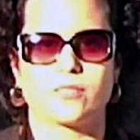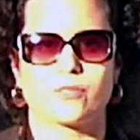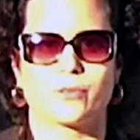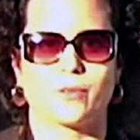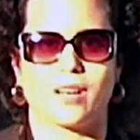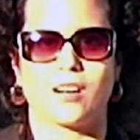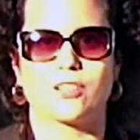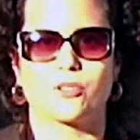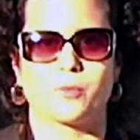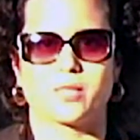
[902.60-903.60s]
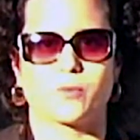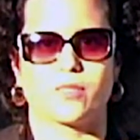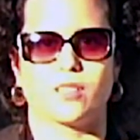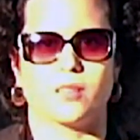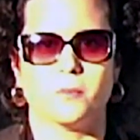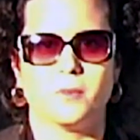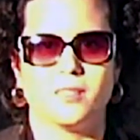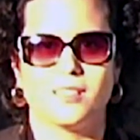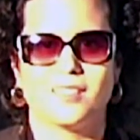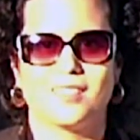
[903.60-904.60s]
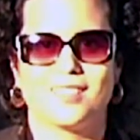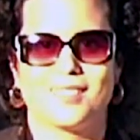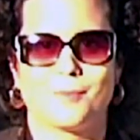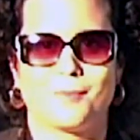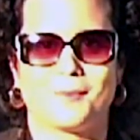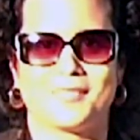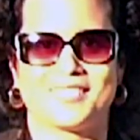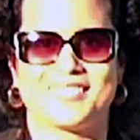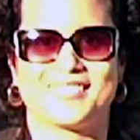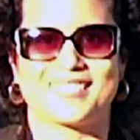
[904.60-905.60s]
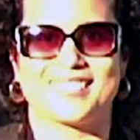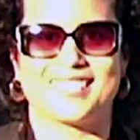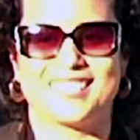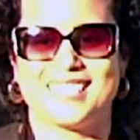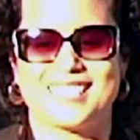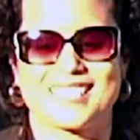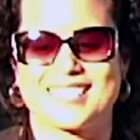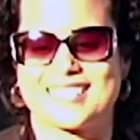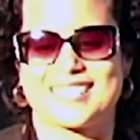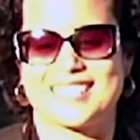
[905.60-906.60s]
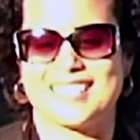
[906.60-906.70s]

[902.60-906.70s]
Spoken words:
to argument with them, but it's